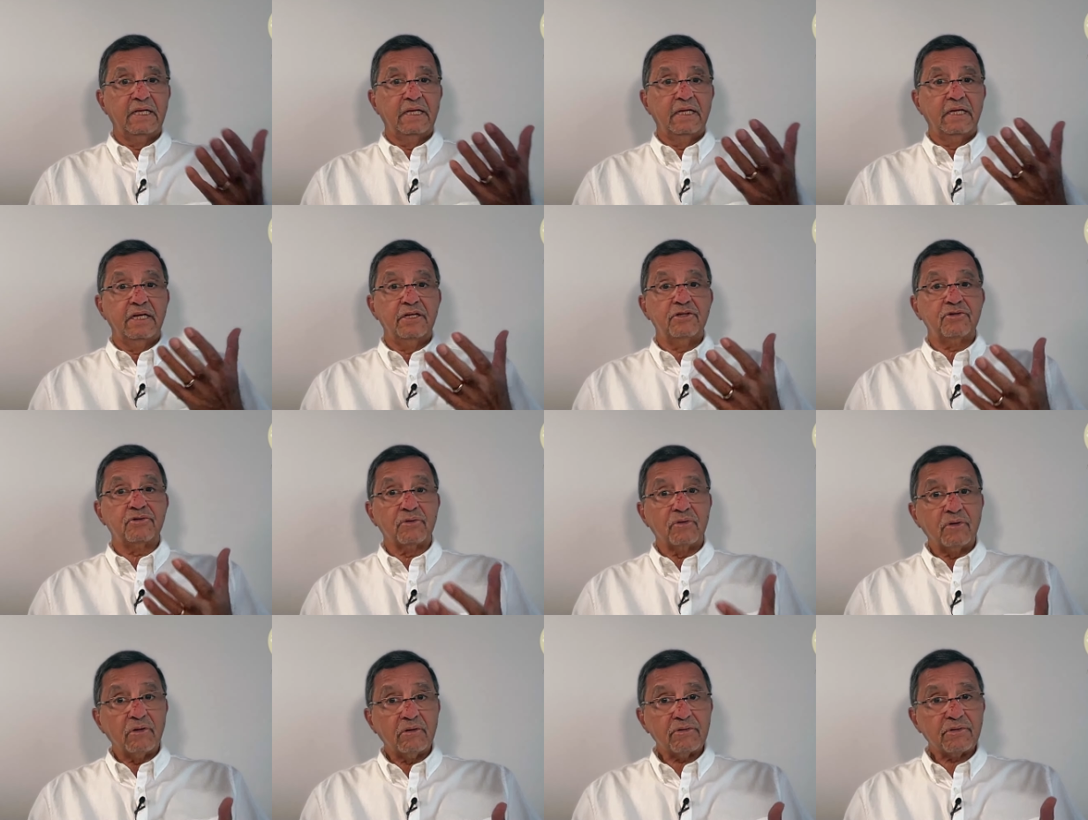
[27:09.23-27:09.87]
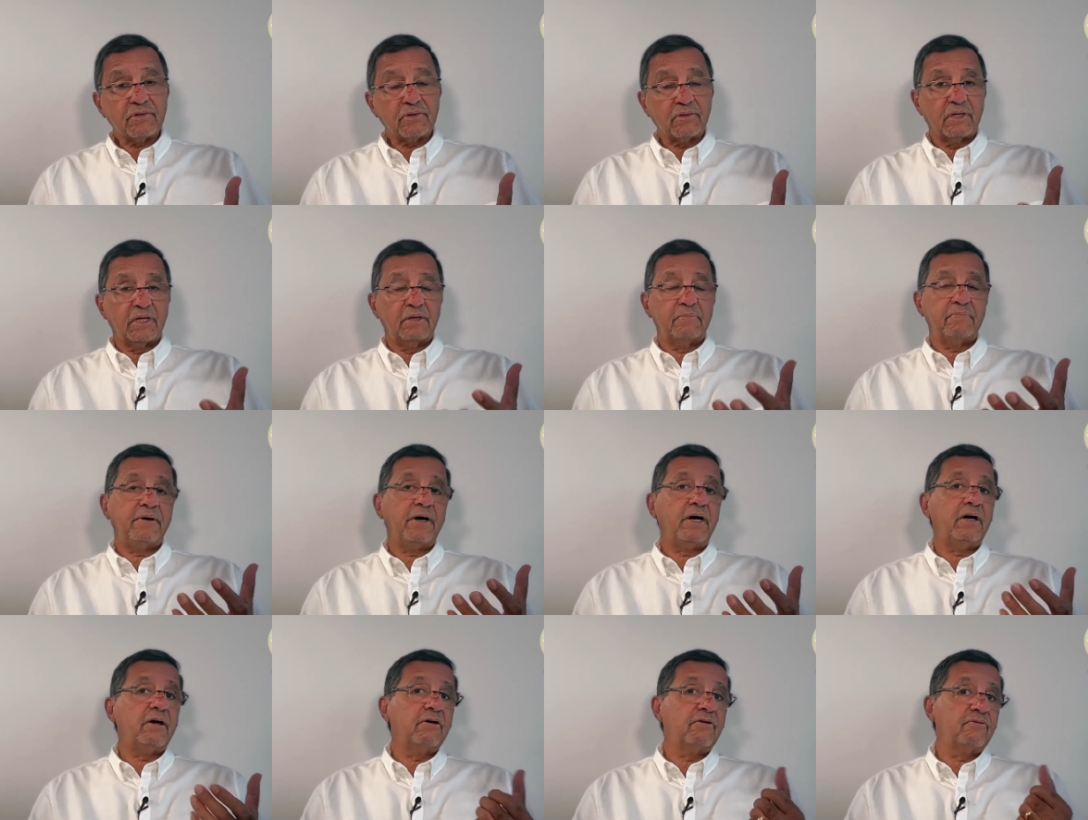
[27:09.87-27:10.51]
is also a
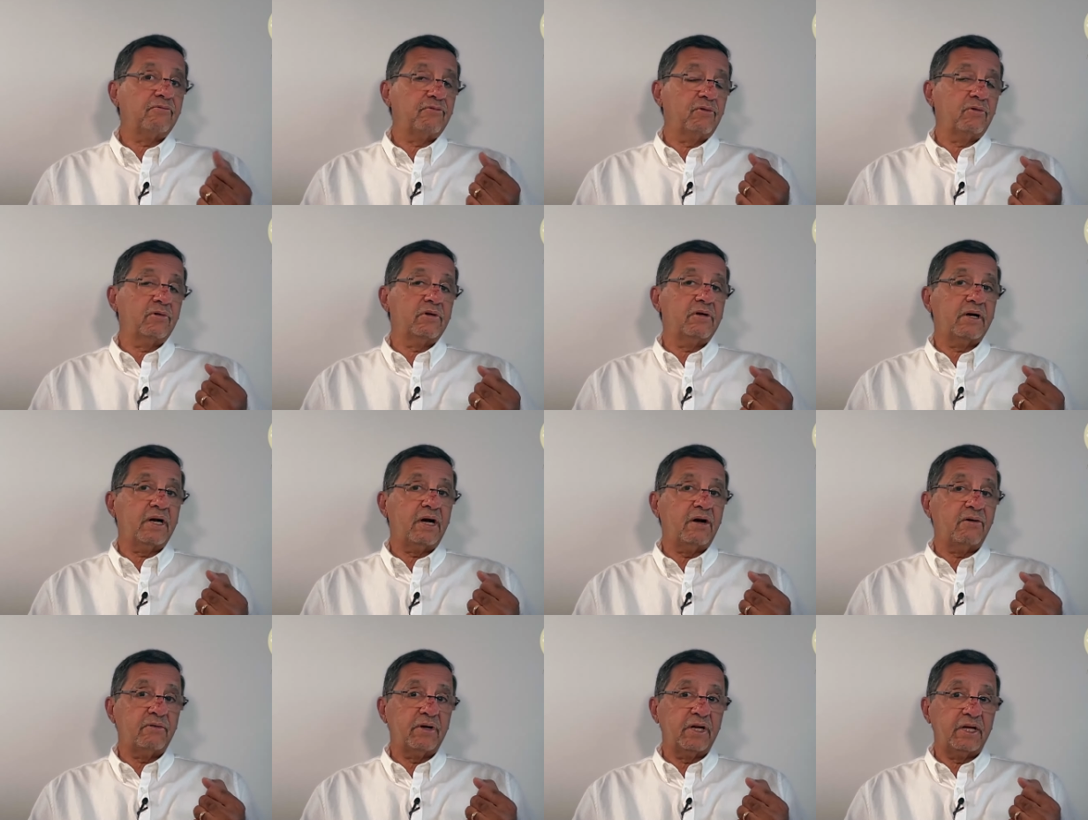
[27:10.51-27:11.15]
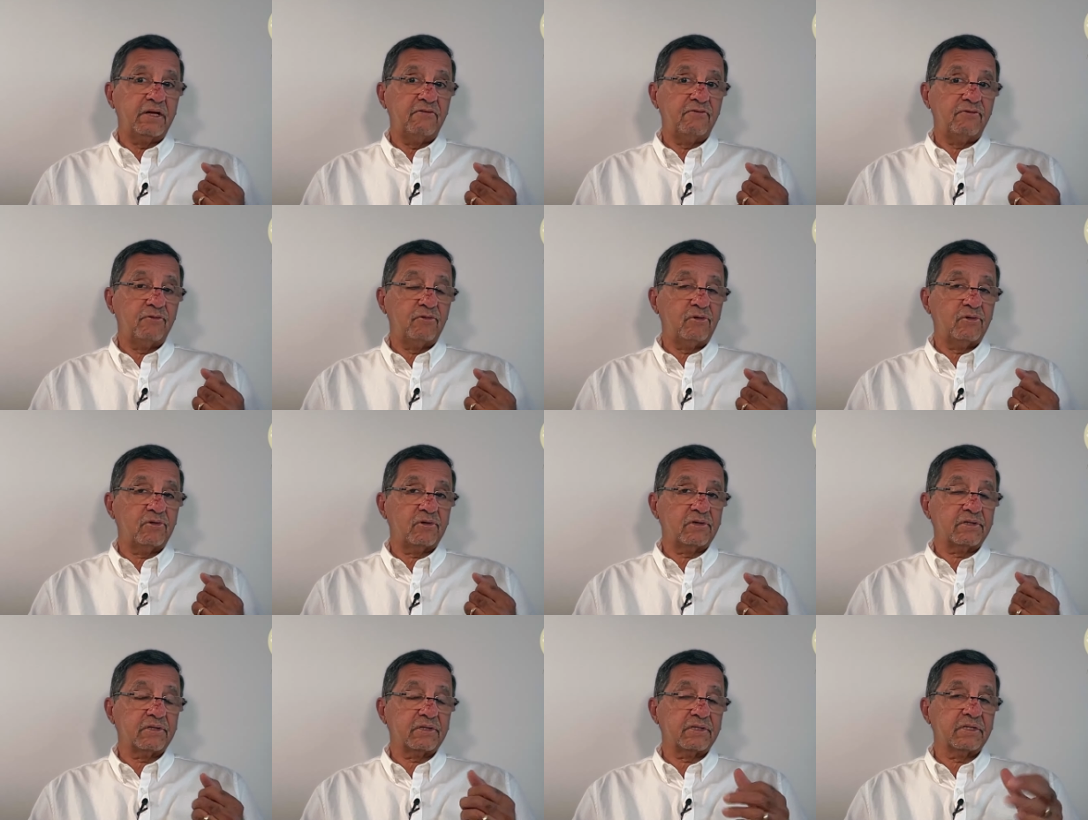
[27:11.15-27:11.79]
powerful grounding
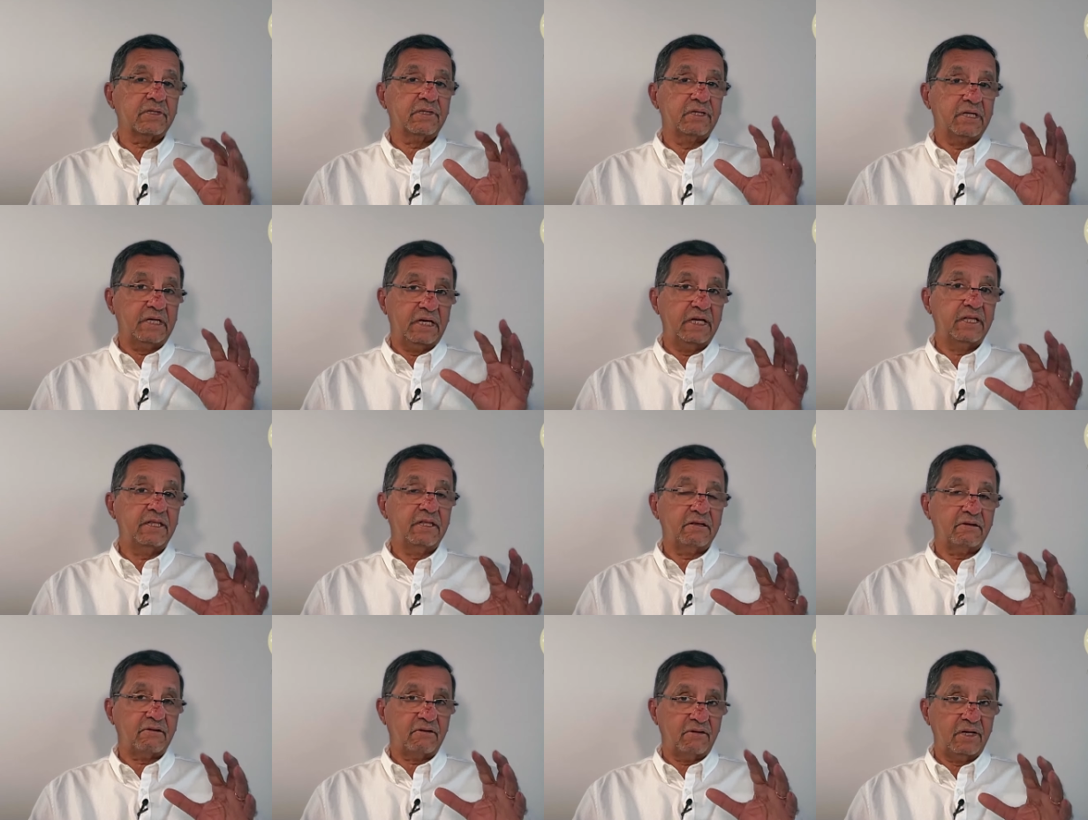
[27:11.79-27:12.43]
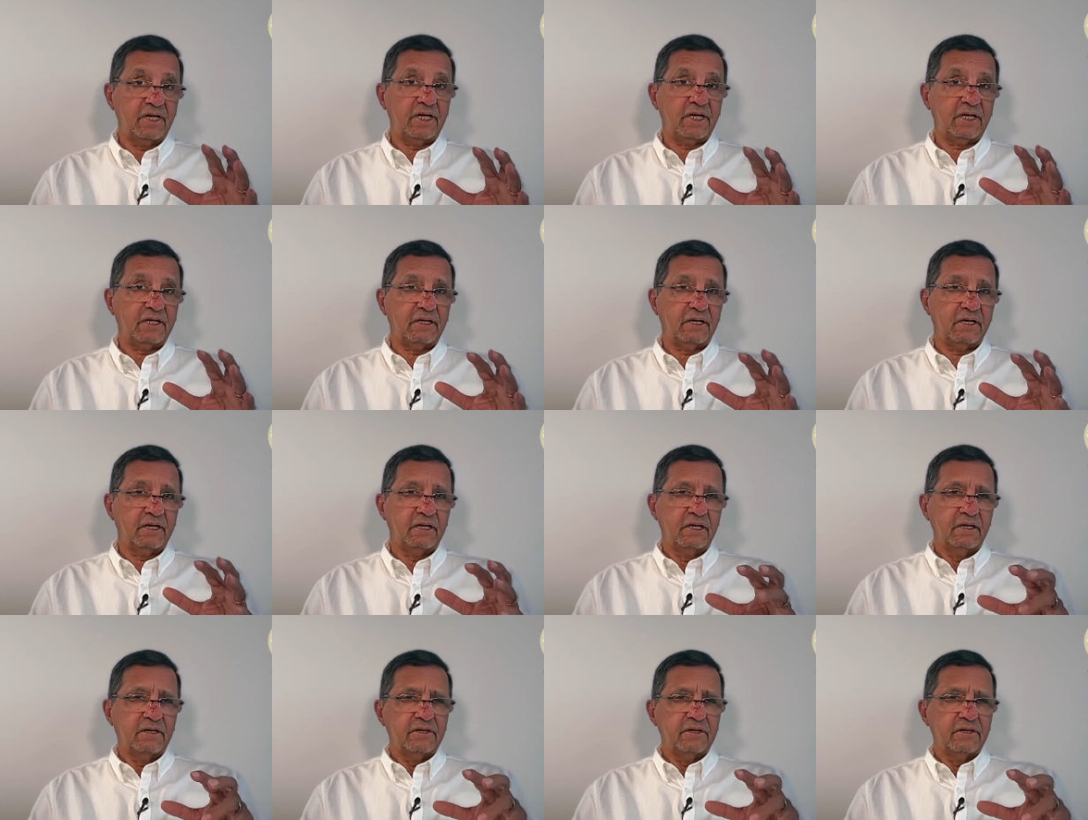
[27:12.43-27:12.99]
force in the real.